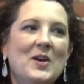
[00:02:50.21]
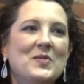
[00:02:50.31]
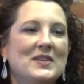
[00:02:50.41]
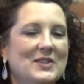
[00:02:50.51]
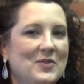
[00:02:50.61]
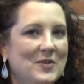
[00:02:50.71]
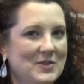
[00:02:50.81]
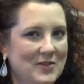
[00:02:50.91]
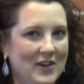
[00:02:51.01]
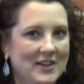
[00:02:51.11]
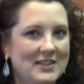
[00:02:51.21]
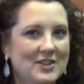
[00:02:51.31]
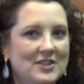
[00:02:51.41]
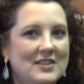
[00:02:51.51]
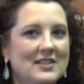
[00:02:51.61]
because it was a very
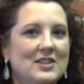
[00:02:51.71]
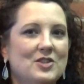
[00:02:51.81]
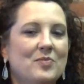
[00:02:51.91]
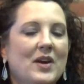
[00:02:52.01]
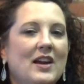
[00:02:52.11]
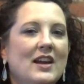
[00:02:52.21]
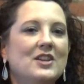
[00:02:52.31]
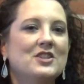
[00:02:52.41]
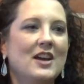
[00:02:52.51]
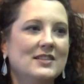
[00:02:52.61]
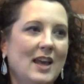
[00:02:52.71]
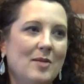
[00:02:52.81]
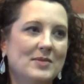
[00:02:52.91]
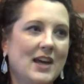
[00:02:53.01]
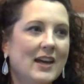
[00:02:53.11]
serious decision, but it just
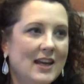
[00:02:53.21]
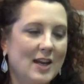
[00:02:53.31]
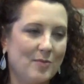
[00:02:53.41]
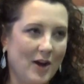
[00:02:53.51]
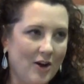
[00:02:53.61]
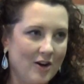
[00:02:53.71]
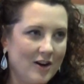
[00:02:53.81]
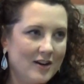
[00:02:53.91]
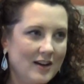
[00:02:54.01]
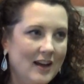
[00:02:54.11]
kept tugging at my heart.